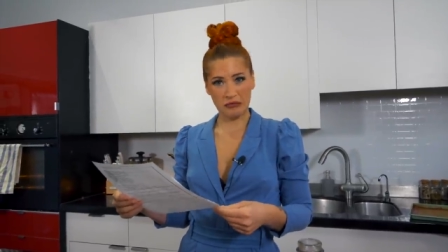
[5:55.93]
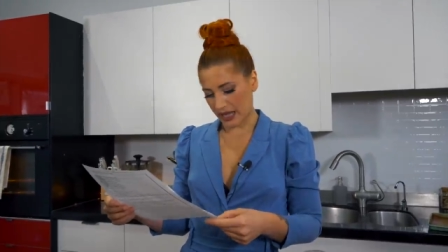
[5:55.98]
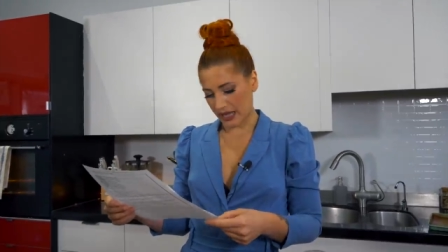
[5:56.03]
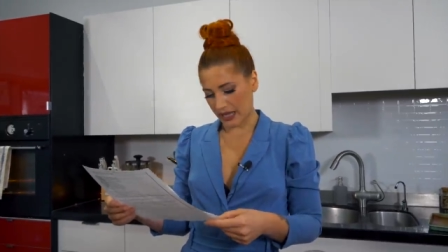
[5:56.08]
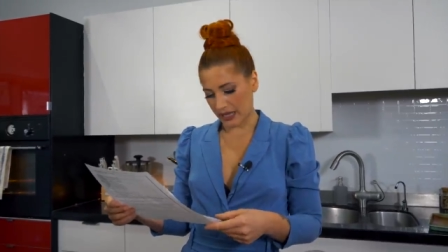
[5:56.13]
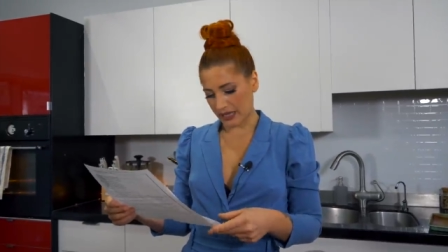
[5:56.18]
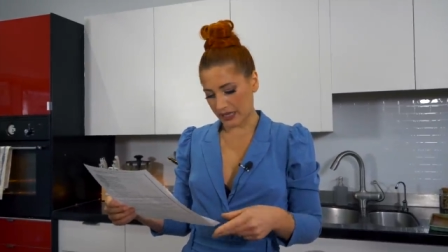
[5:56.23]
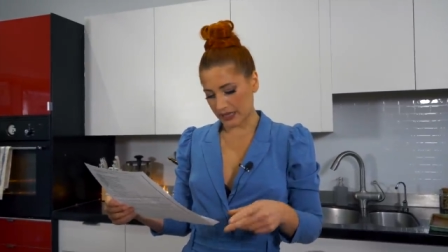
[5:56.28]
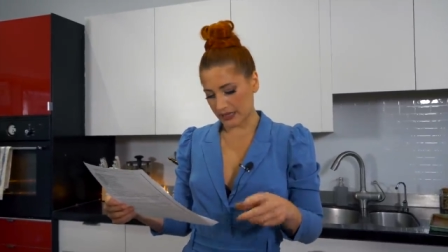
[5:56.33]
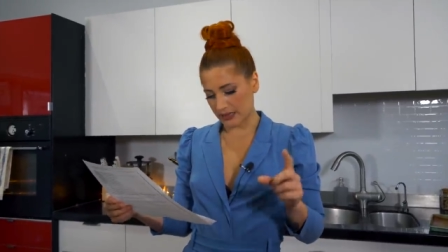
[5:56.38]

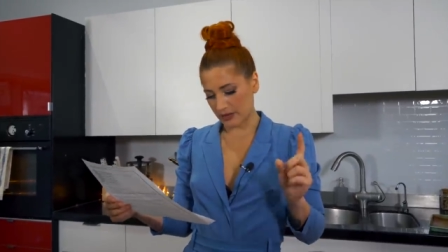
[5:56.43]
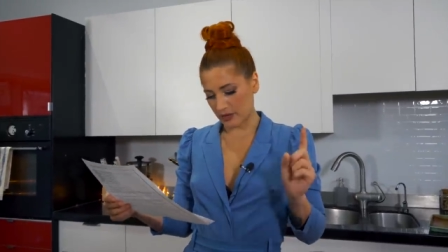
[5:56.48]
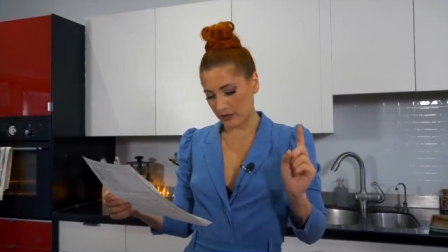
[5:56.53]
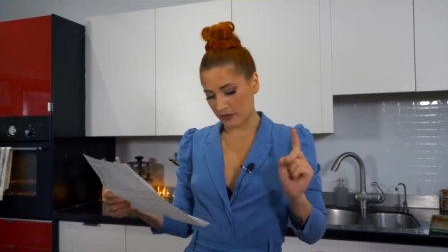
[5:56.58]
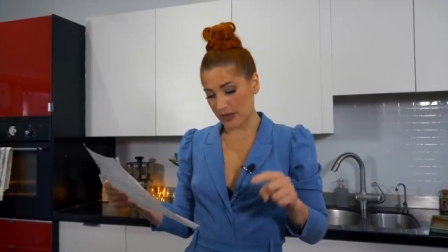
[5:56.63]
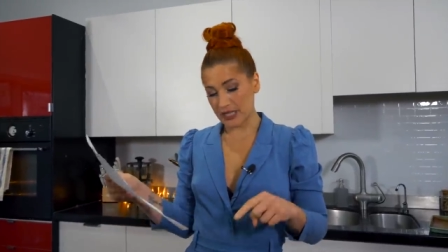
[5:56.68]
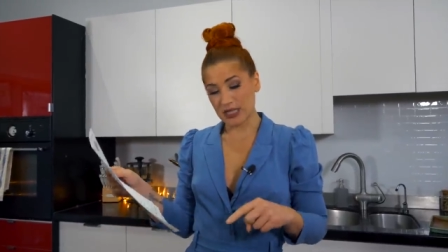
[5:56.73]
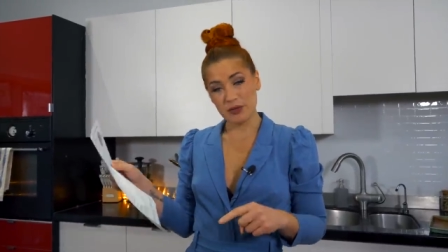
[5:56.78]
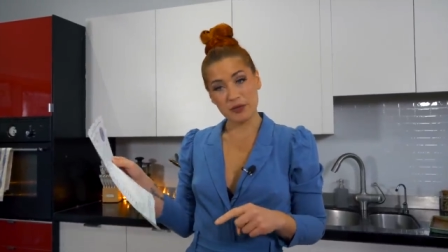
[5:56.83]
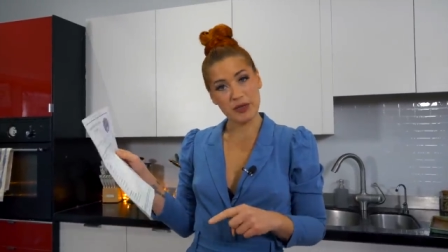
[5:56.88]
and the
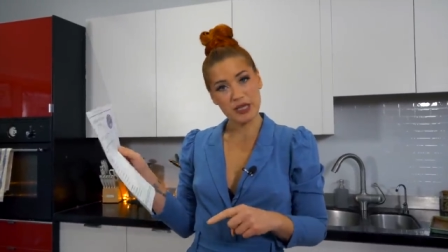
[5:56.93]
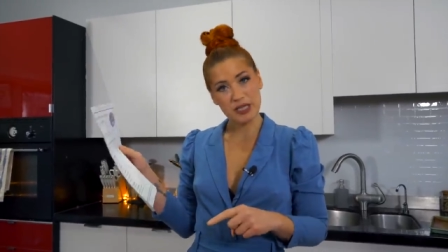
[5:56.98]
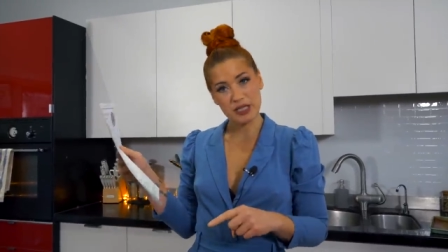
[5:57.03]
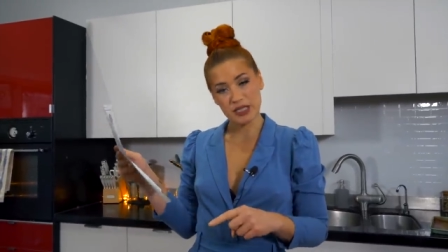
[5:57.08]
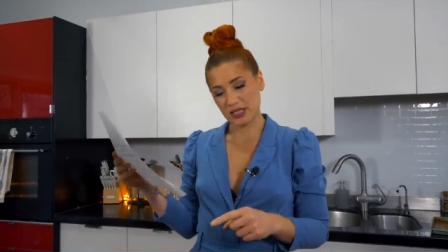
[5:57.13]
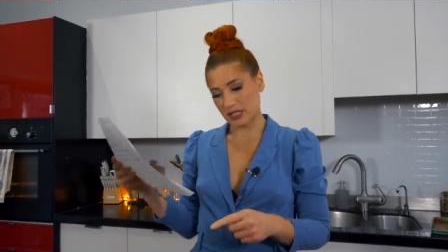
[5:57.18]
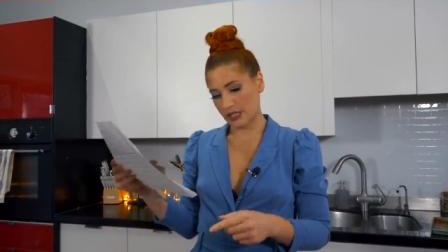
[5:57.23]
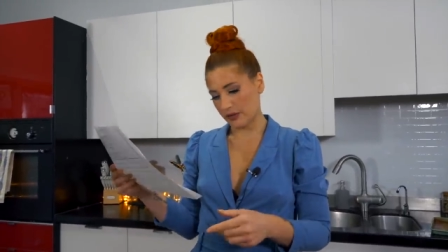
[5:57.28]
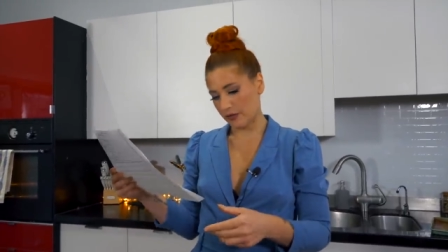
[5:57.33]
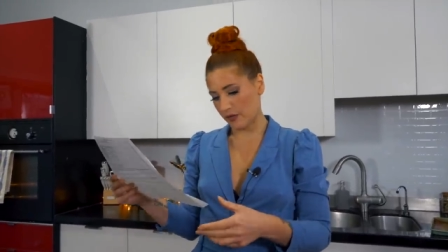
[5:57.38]
recipe
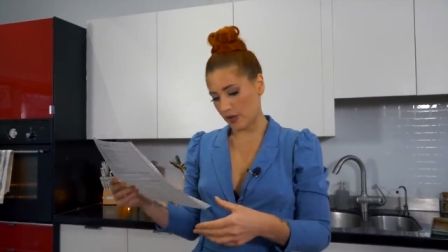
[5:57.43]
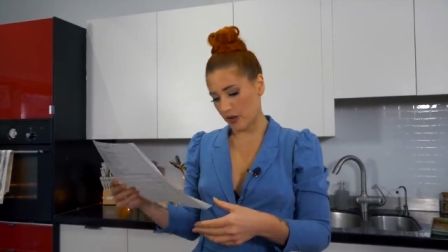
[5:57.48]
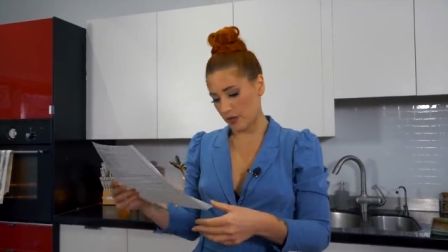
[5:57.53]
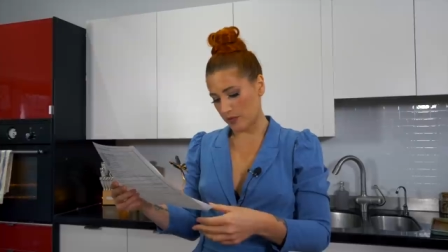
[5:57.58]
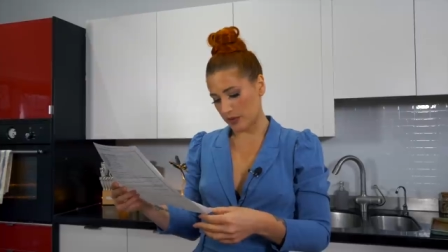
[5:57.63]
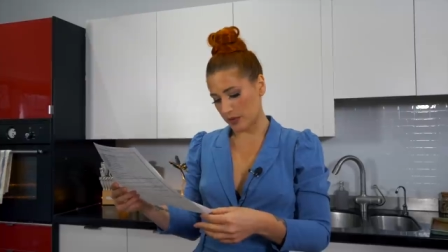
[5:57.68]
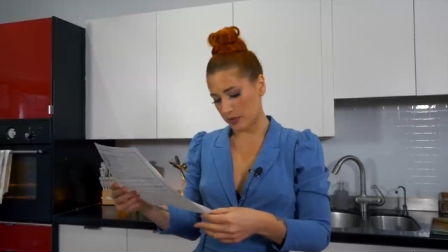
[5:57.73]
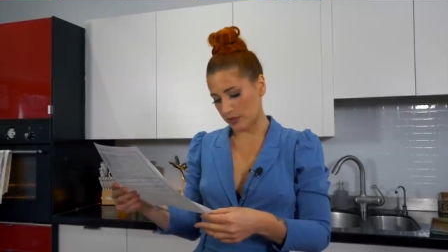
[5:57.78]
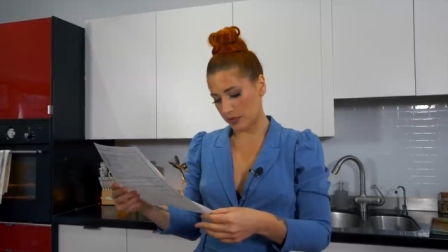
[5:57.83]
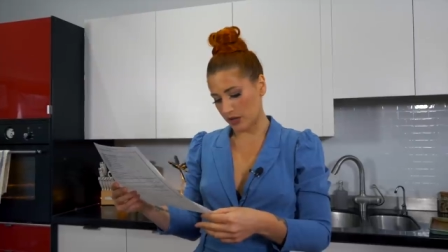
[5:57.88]
is
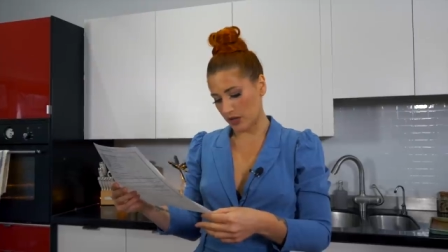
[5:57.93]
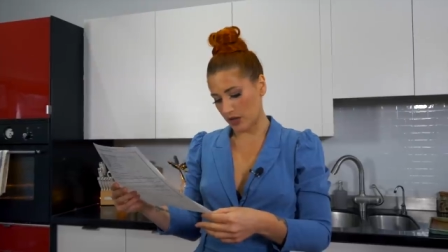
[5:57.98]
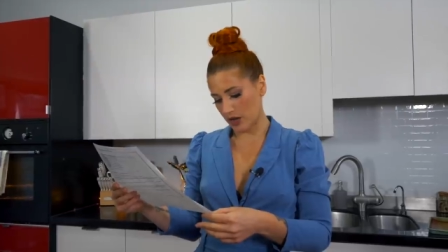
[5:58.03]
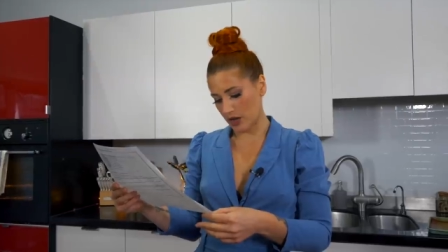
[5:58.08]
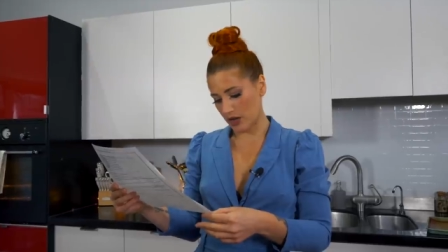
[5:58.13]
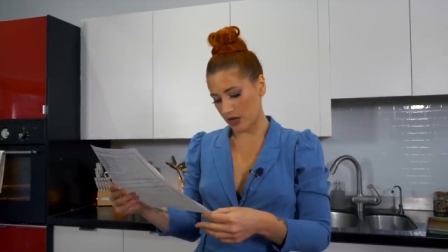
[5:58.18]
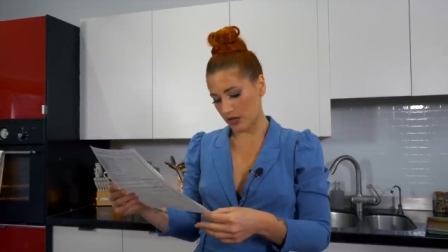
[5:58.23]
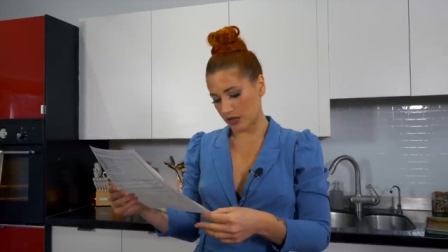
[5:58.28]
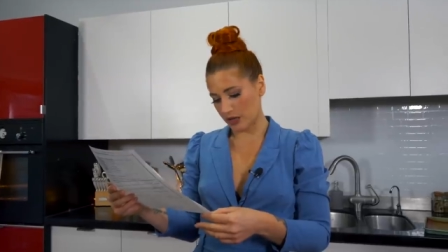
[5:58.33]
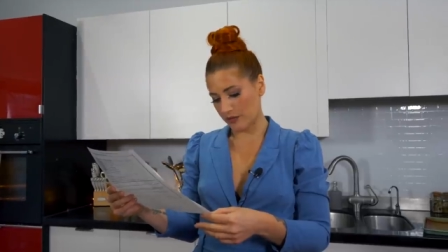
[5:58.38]
from the
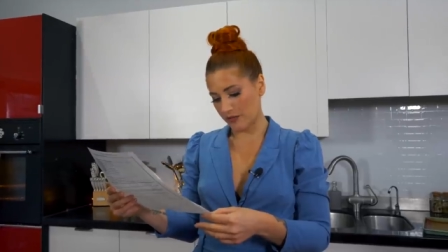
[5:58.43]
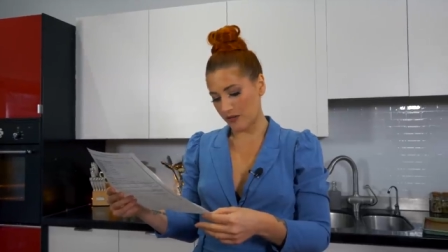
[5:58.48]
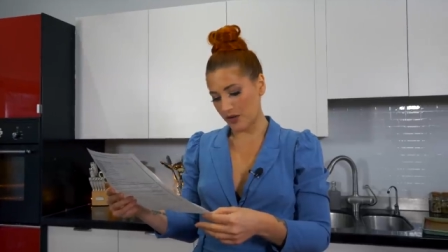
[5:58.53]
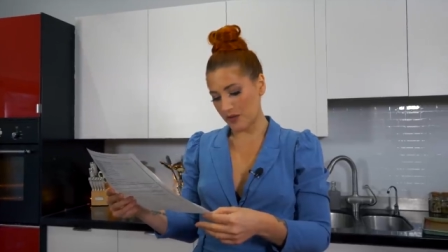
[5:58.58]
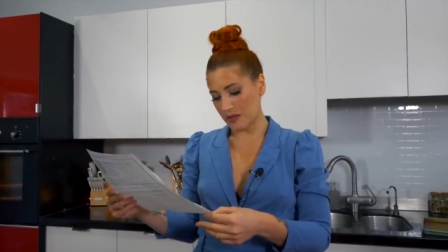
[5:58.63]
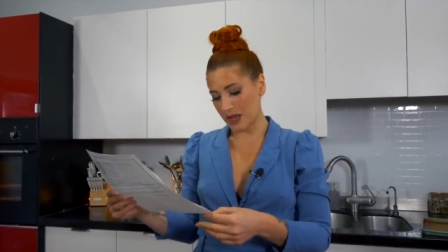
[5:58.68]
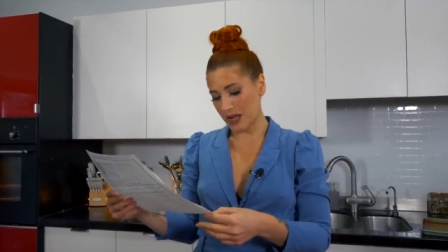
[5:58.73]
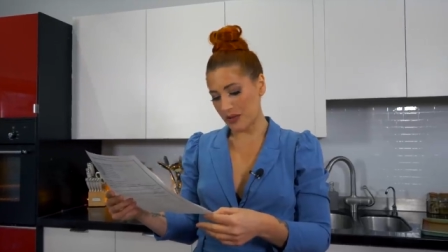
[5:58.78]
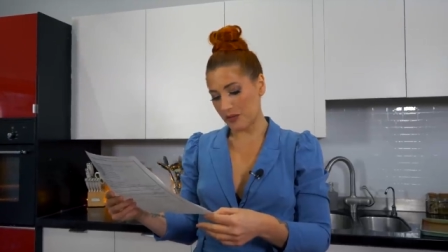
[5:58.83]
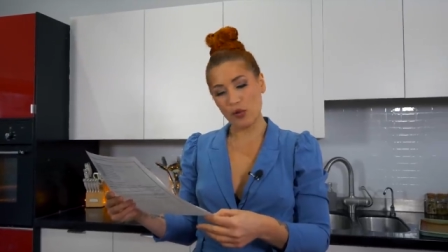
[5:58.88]
blog
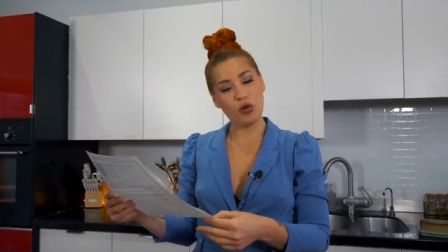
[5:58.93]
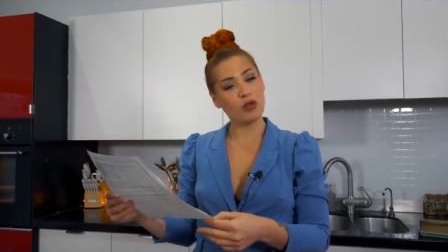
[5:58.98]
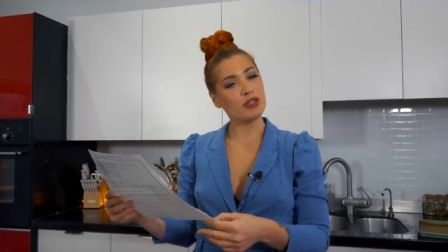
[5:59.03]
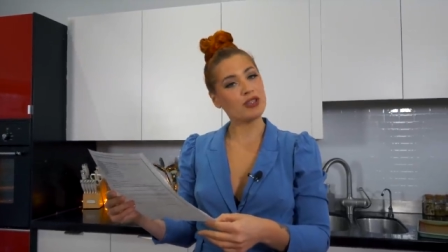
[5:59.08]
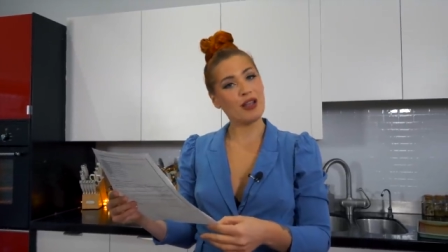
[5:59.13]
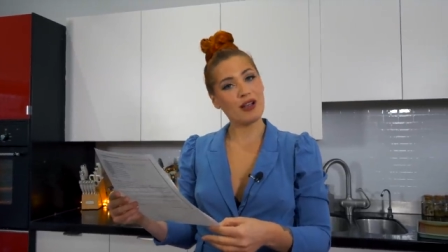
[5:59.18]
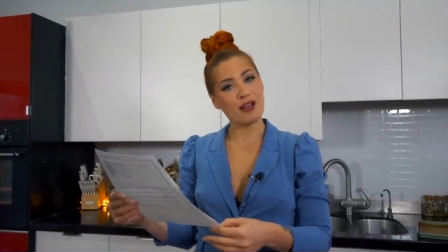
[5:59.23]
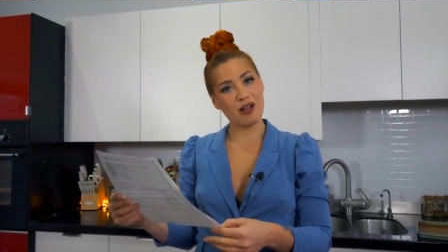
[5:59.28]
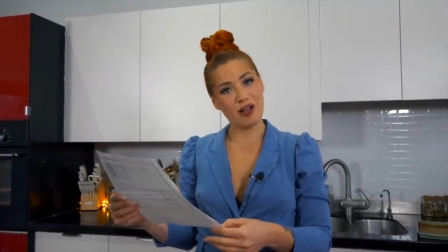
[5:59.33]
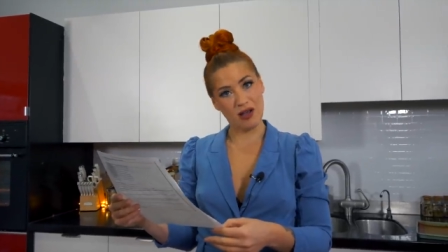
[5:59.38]

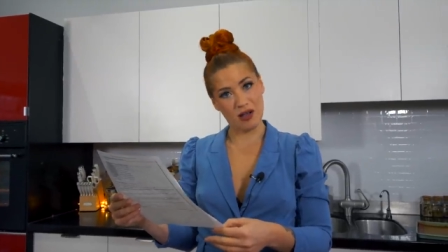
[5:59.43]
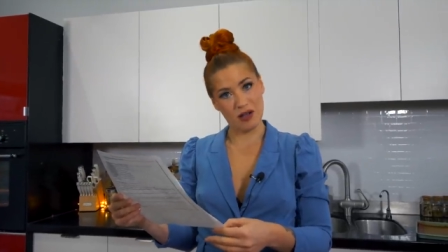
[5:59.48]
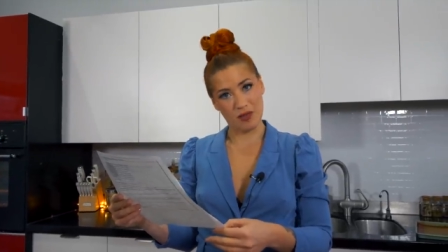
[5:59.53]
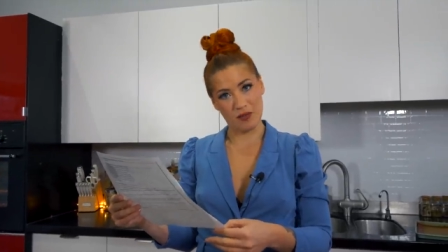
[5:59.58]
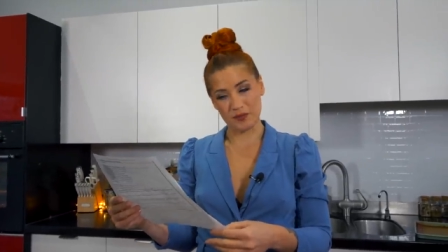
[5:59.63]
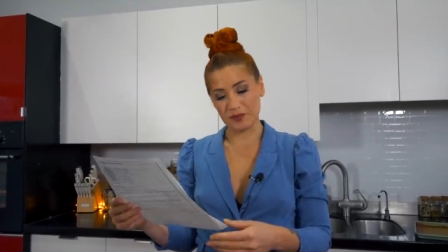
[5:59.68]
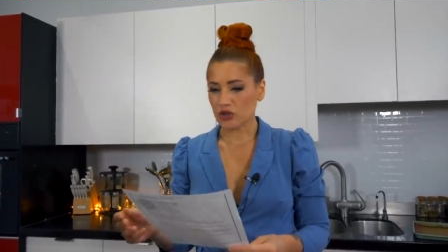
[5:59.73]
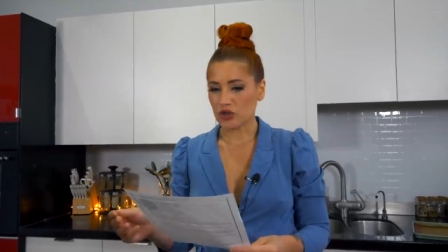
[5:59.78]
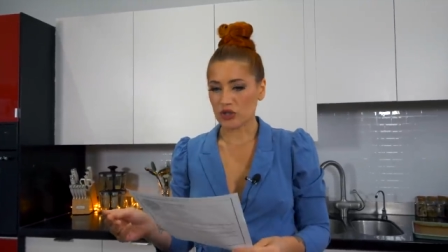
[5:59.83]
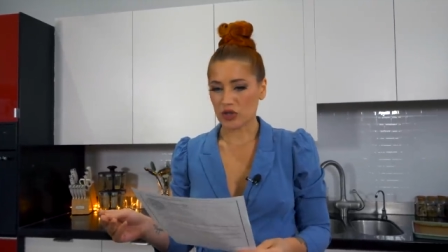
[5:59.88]
FromMyBowl.com,
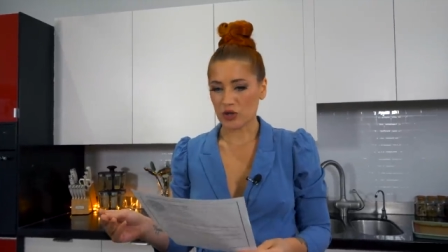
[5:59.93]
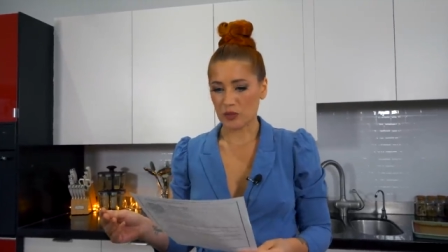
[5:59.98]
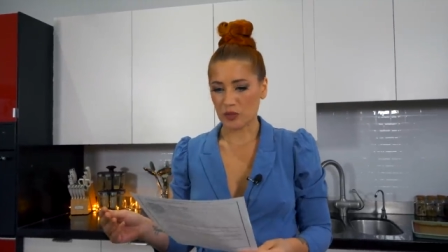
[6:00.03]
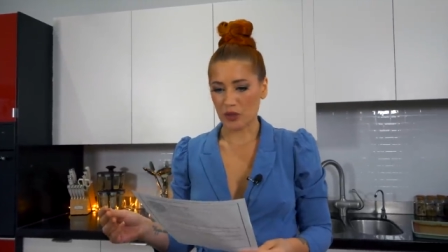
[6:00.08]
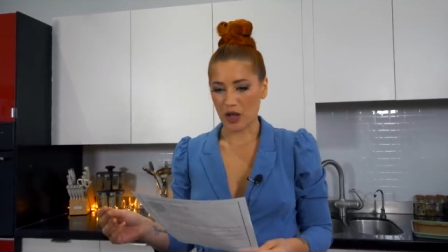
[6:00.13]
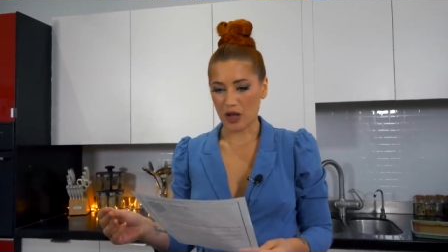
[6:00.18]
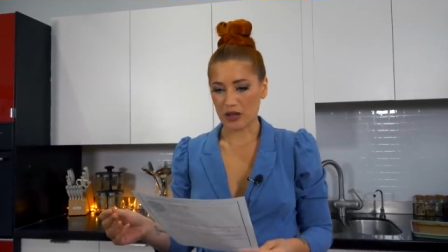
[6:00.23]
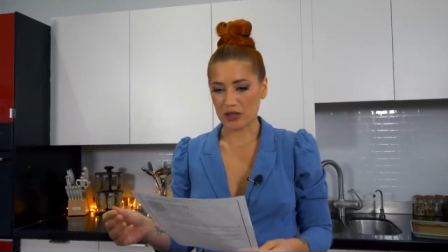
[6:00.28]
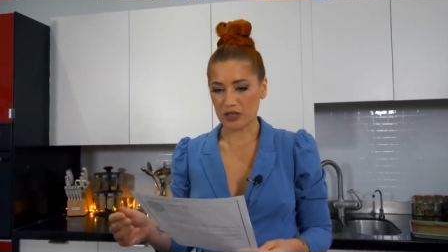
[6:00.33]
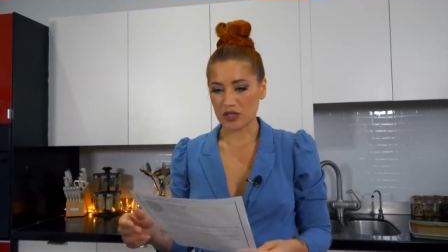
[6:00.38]
which is her
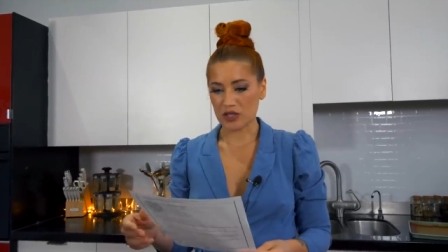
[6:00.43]
blog.